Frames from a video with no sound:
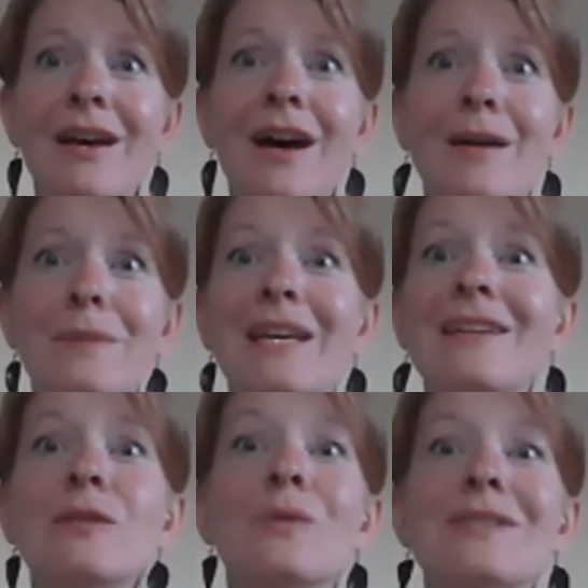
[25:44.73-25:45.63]
because he
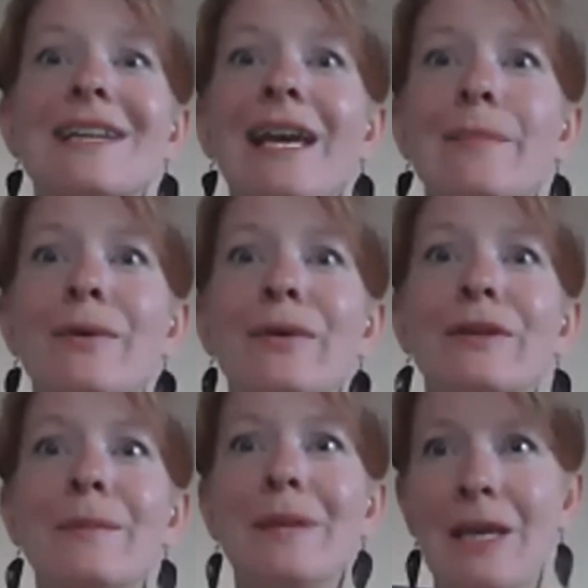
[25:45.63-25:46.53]
wasn't able, I
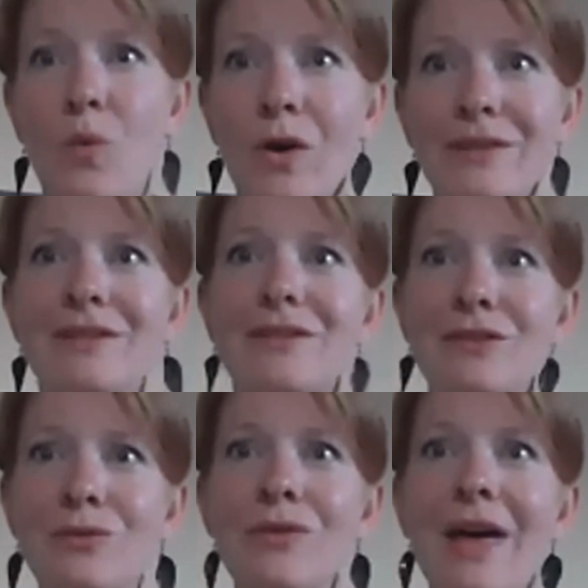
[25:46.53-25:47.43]
mean, he wanted to
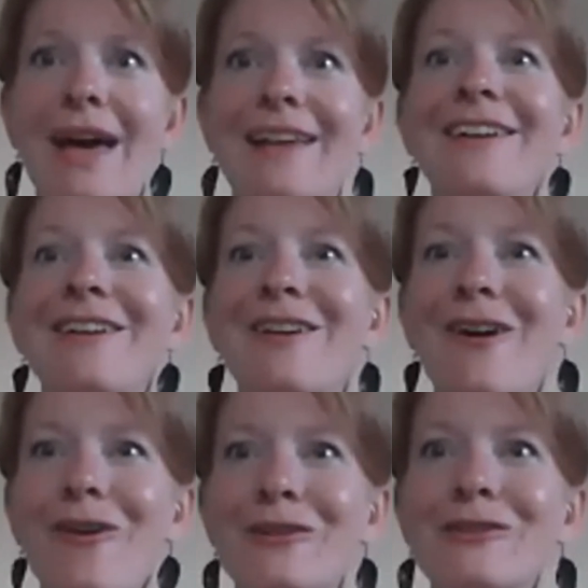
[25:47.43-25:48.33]
do that.
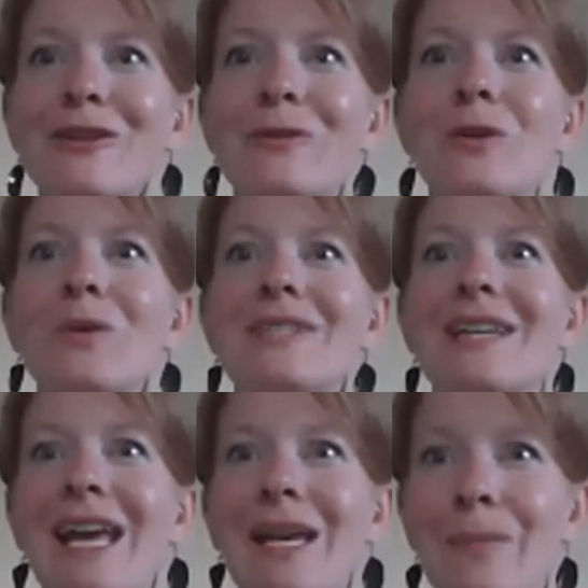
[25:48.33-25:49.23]
Also, he wasn't
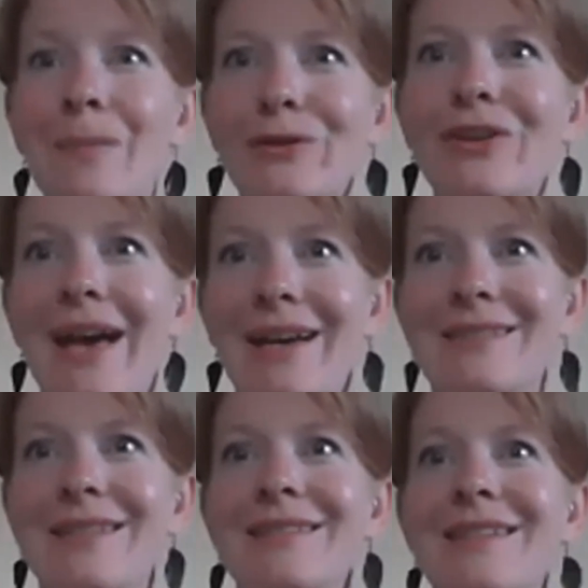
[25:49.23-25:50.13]
able to
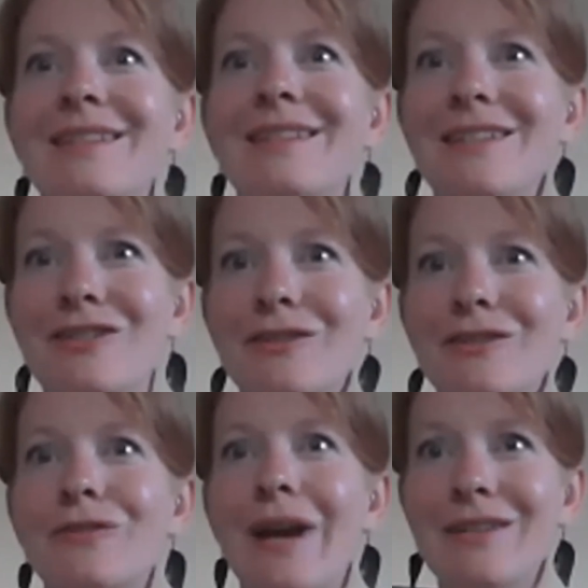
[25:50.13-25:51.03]
access additional
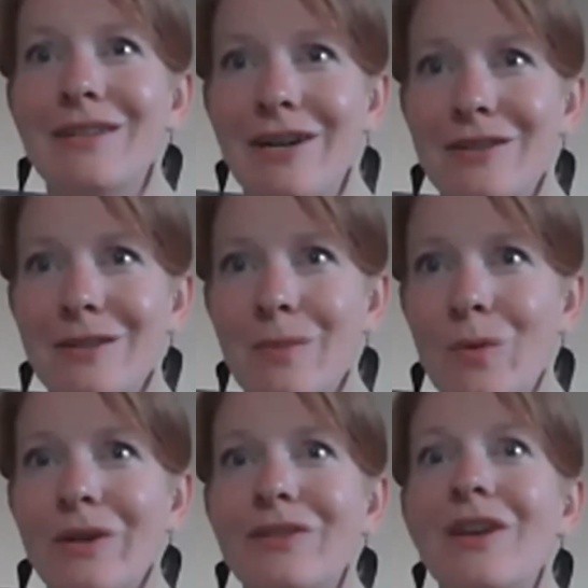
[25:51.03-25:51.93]
direct care
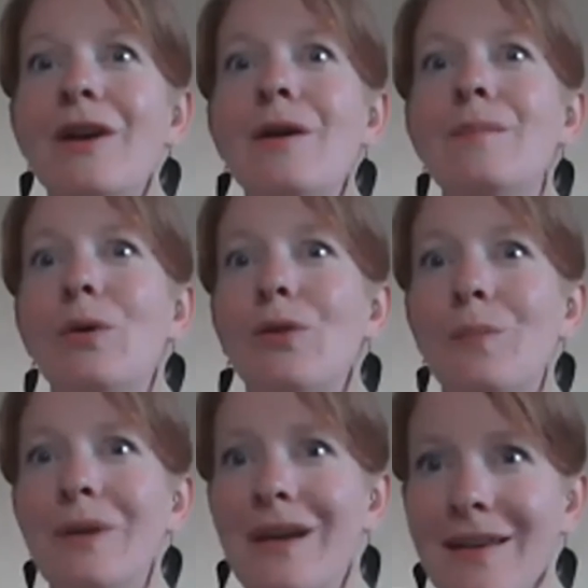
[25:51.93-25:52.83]
support, both
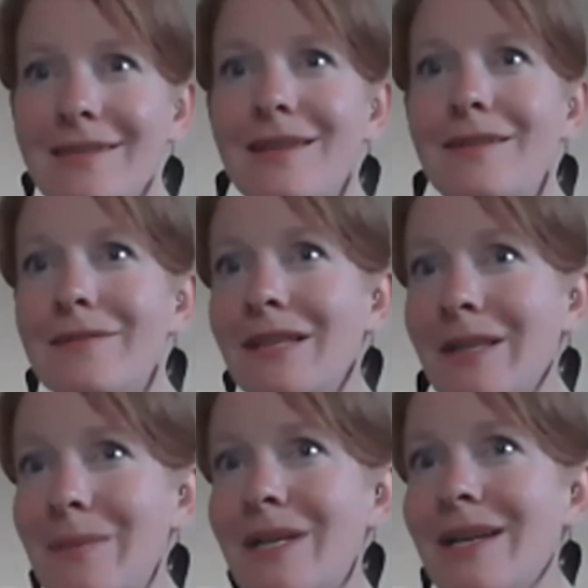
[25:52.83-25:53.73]
because of the
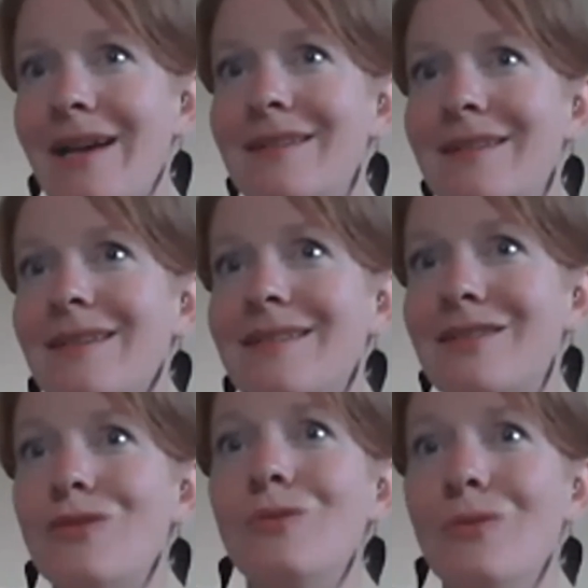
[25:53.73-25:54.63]
limited access
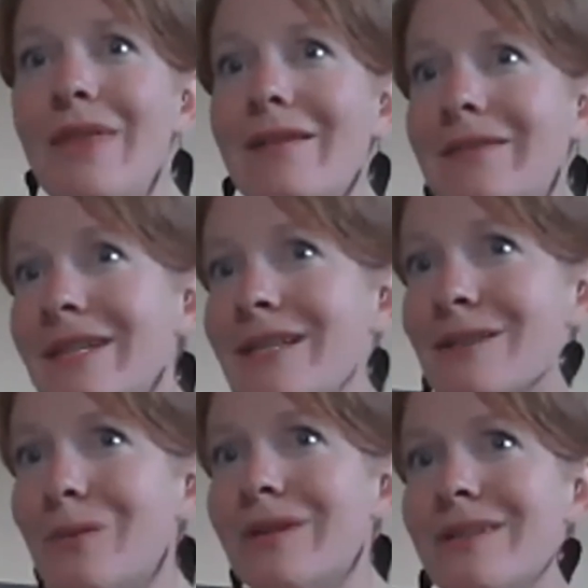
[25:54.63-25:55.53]
to that
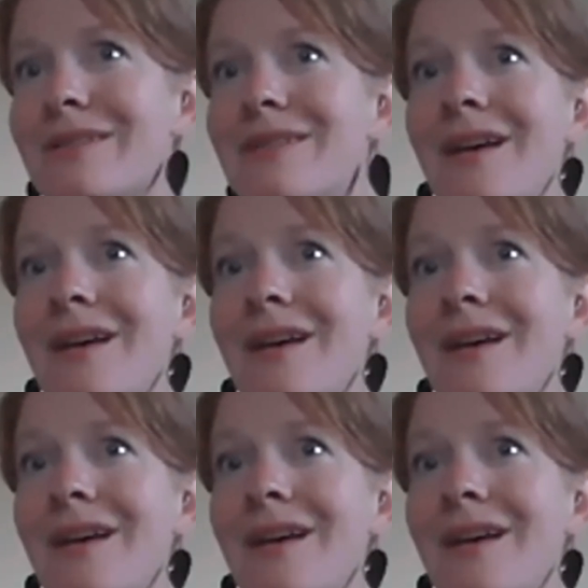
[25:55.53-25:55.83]
resource,